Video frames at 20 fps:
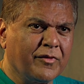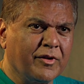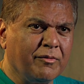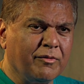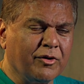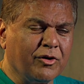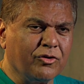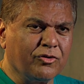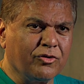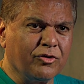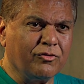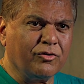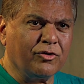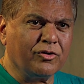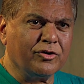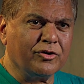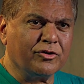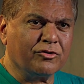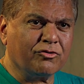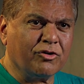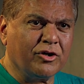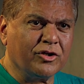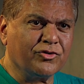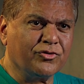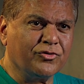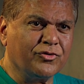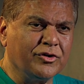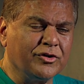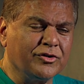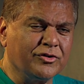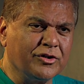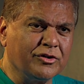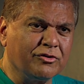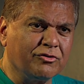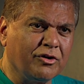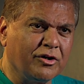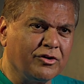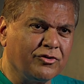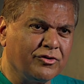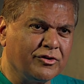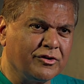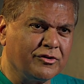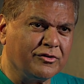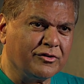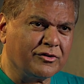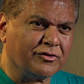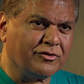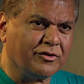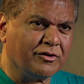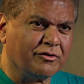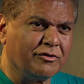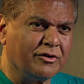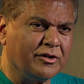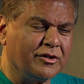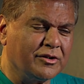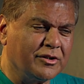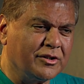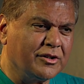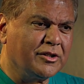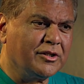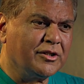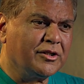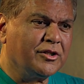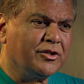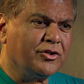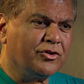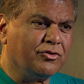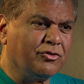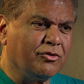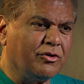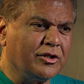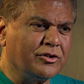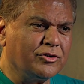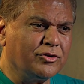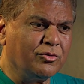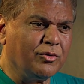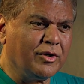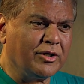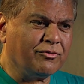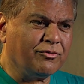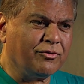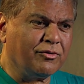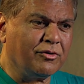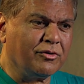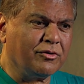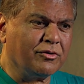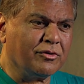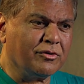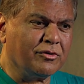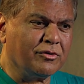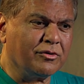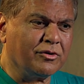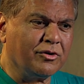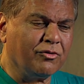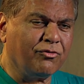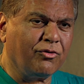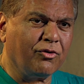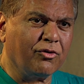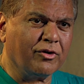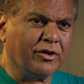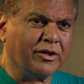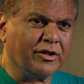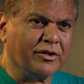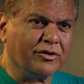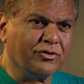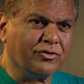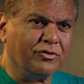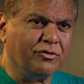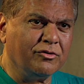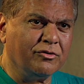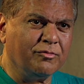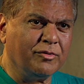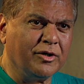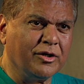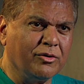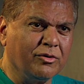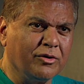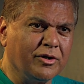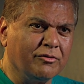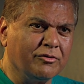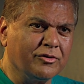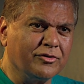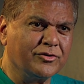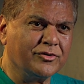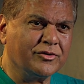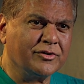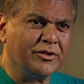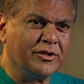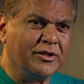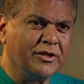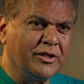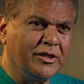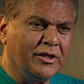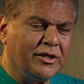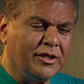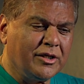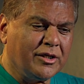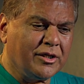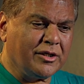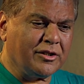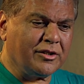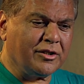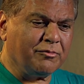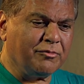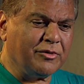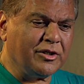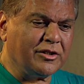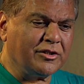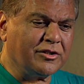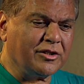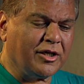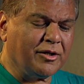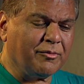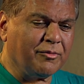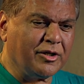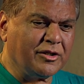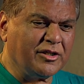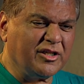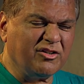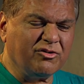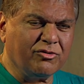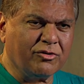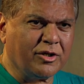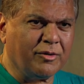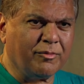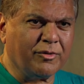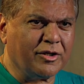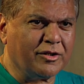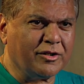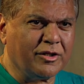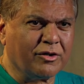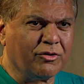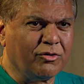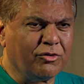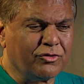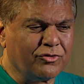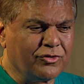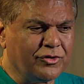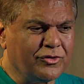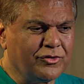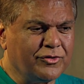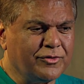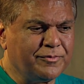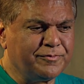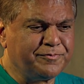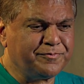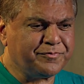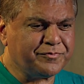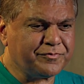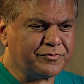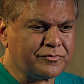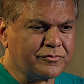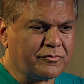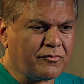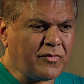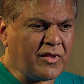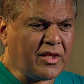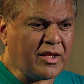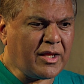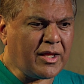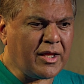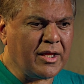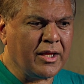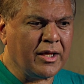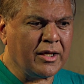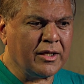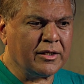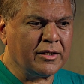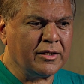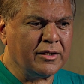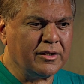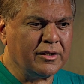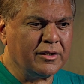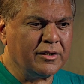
because of all the transfers and transits, etc. So I had to wait for the following years to do my O-levels. In the meantime, I did a couple other courses and